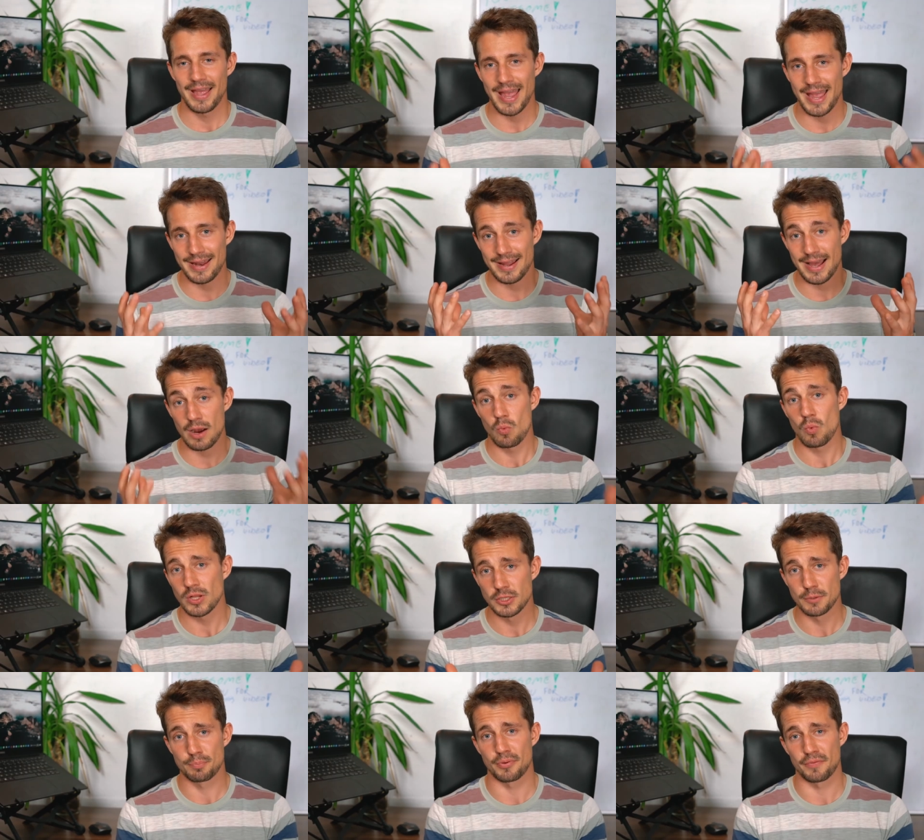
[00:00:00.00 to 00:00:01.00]
And I want
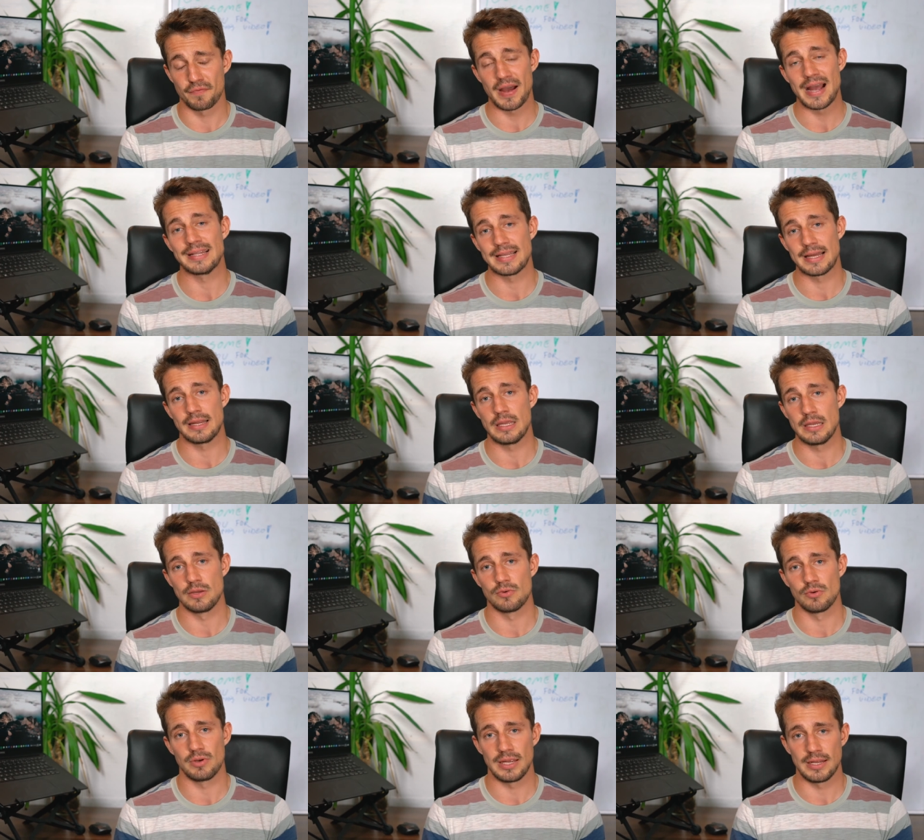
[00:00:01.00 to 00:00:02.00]
to provide that
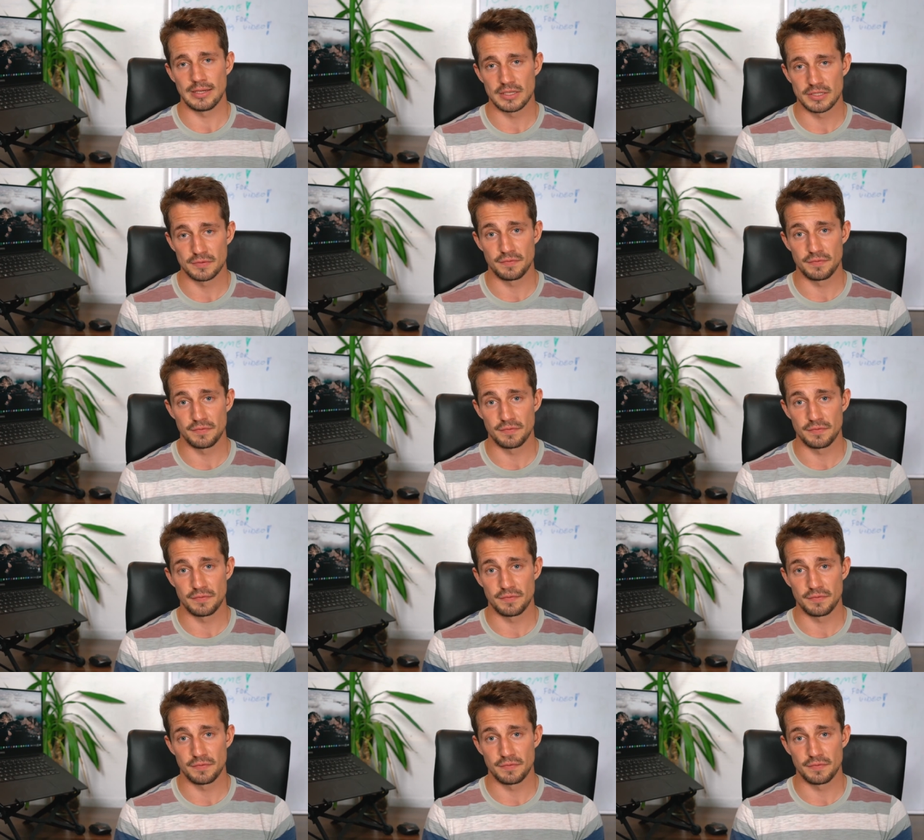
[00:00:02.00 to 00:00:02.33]
here in this